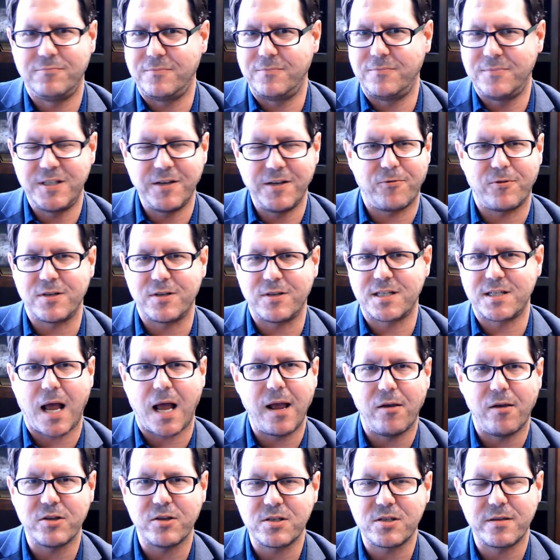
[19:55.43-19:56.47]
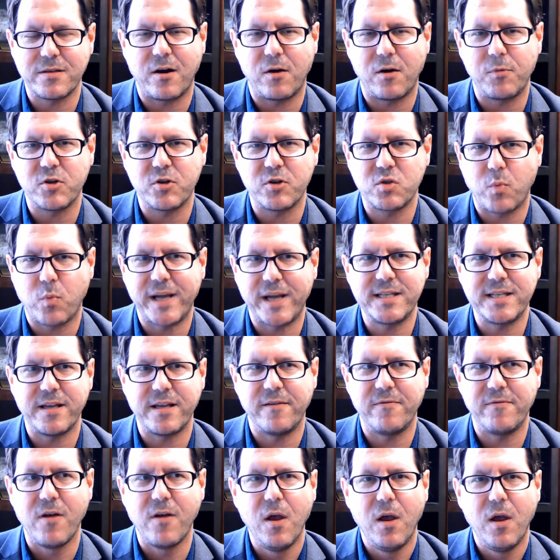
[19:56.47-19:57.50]
different styles that are
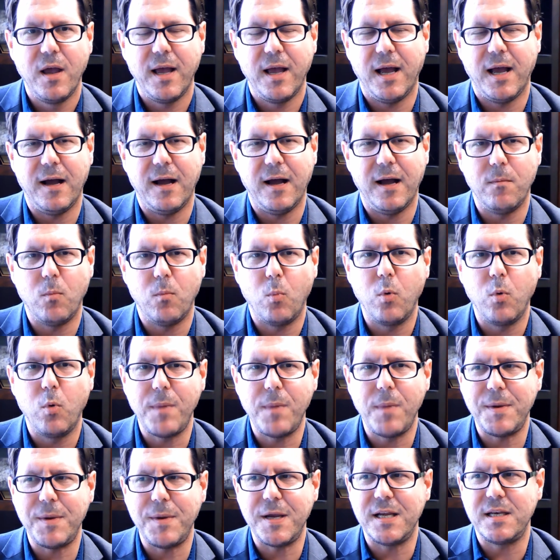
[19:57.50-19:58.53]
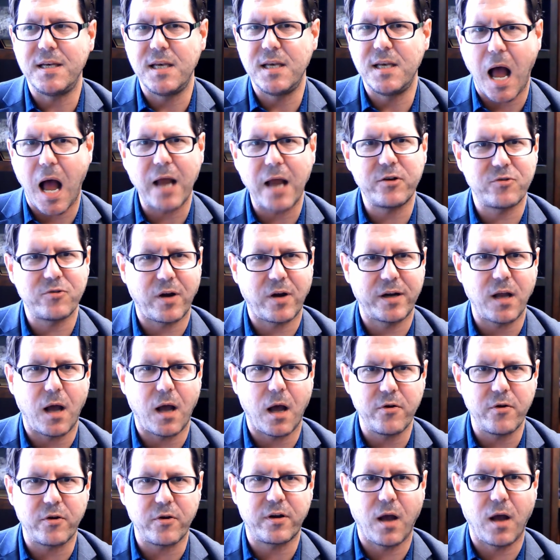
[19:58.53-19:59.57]
persuasive, we're maybe not trying to
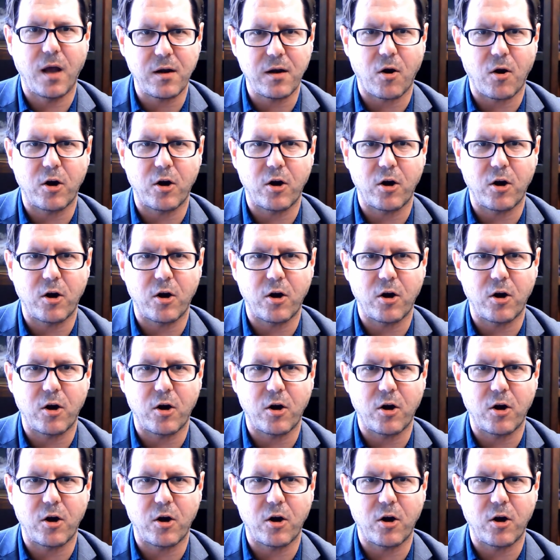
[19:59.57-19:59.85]
undercut our